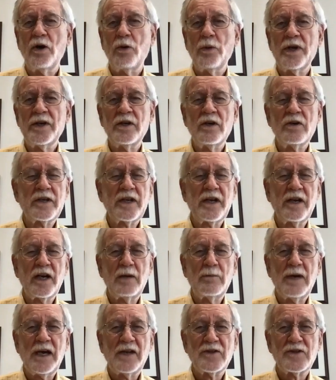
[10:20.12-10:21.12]
we don't care
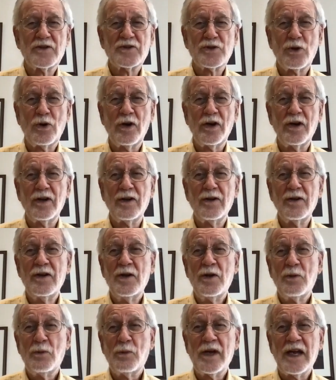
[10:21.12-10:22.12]
about the soil.
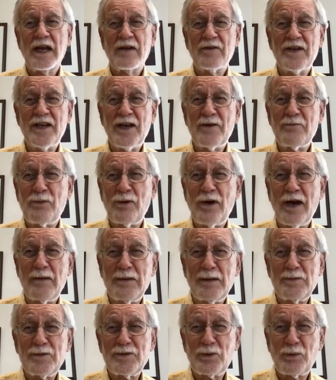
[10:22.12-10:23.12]
We have enough
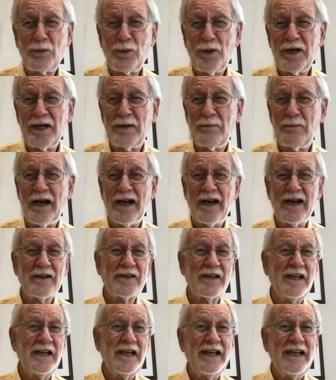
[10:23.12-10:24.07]
problems to worry about